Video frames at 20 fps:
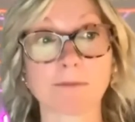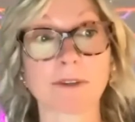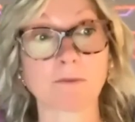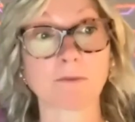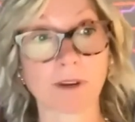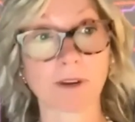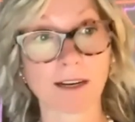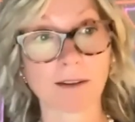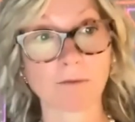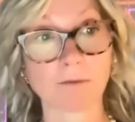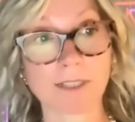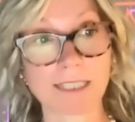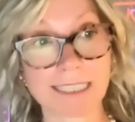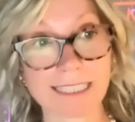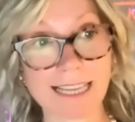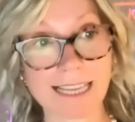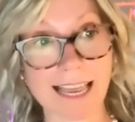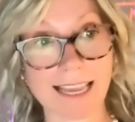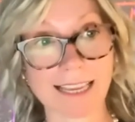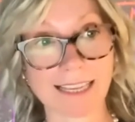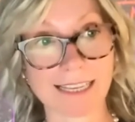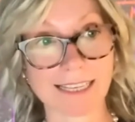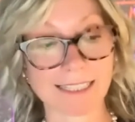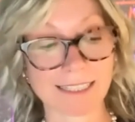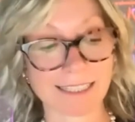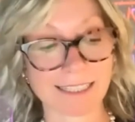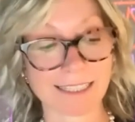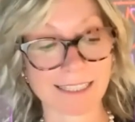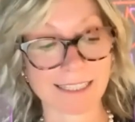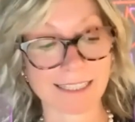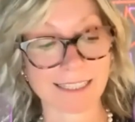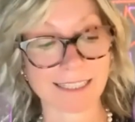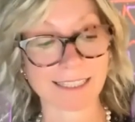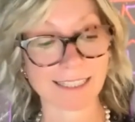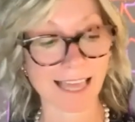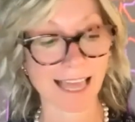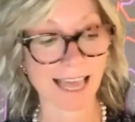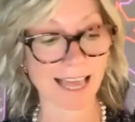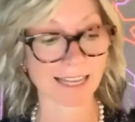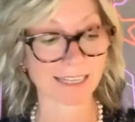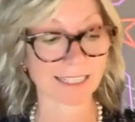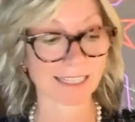But what I would say is that